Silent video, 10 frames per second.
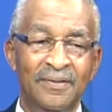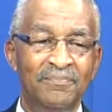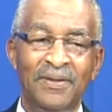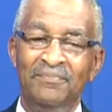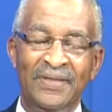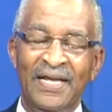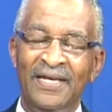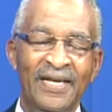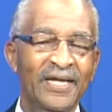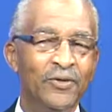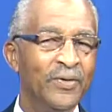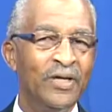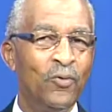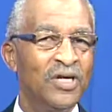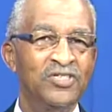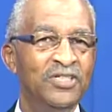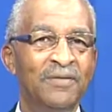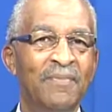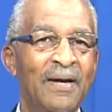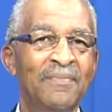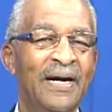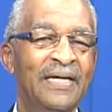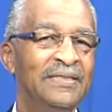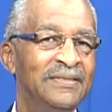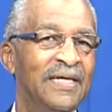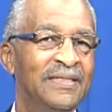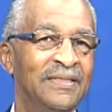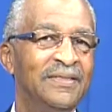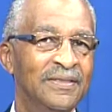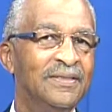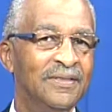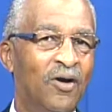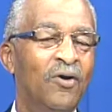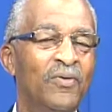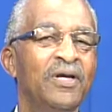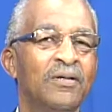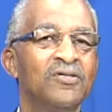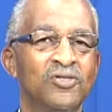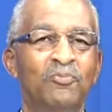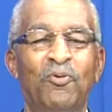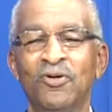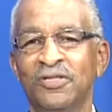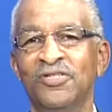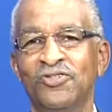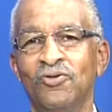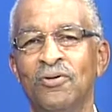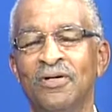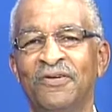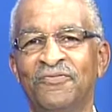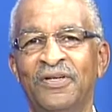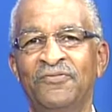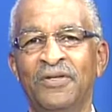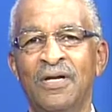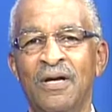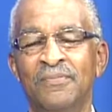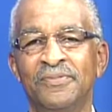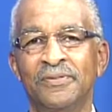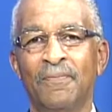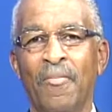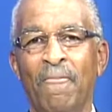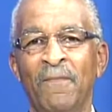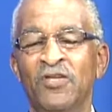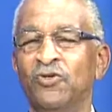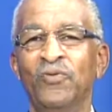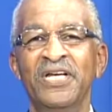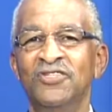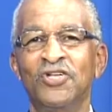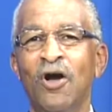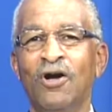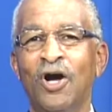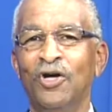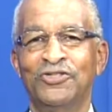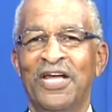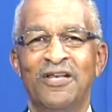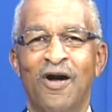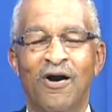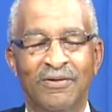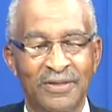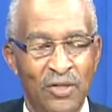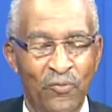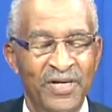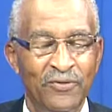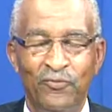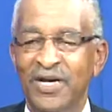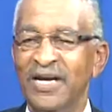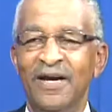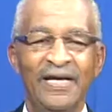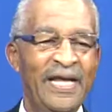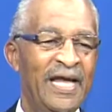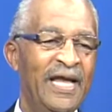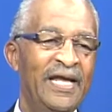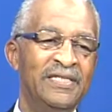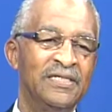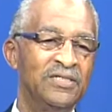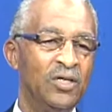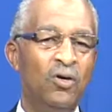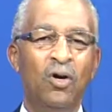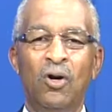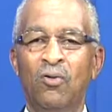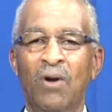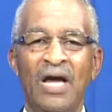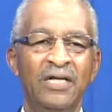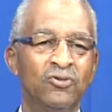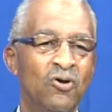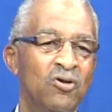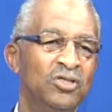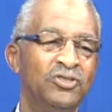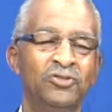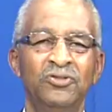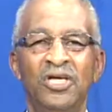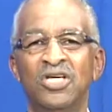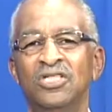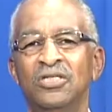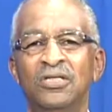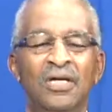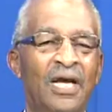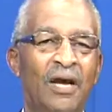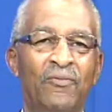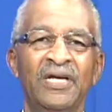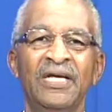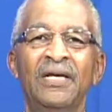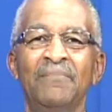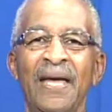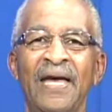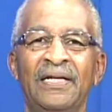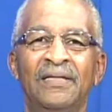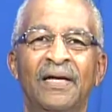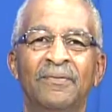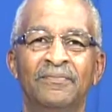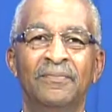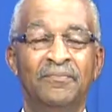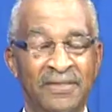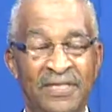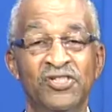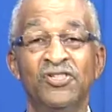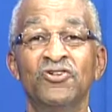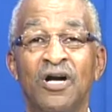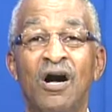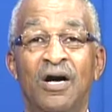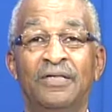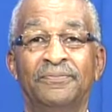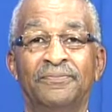but that lingering question in my mind is that, are we going to support this store if it comes? So we can talk all day long. We can wring our hands and say, oh, why did Kroger do this? And we can get mad at them, but they're still gone.